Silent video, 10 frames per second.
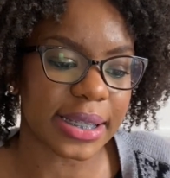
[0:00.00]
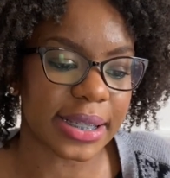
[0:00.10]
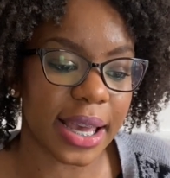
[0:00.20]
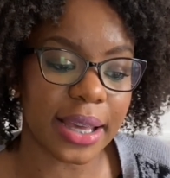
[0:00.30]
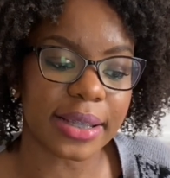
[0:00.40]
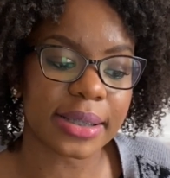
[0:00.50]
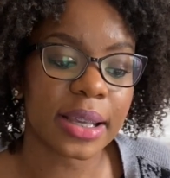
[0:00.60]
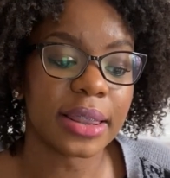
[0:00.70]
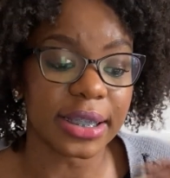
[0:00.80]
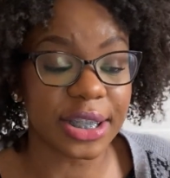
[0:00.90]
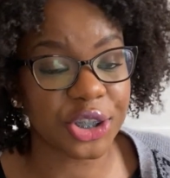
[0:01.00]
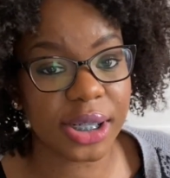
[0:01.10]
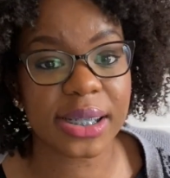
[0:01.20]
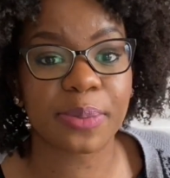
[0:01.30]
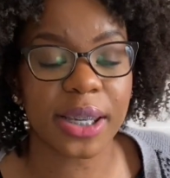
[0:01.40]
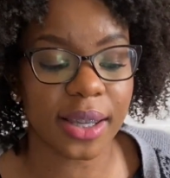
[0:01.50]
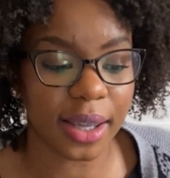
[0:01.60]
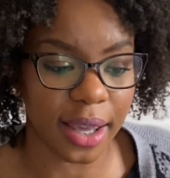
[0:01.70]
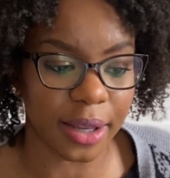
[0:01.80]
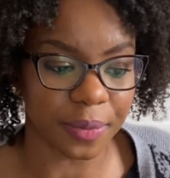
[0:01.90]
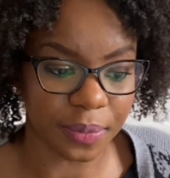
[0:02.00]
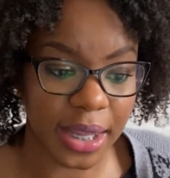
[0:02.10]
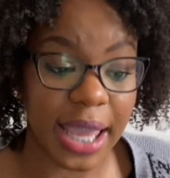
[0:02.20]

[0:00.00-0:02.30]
it says, This is Jesus speaking again,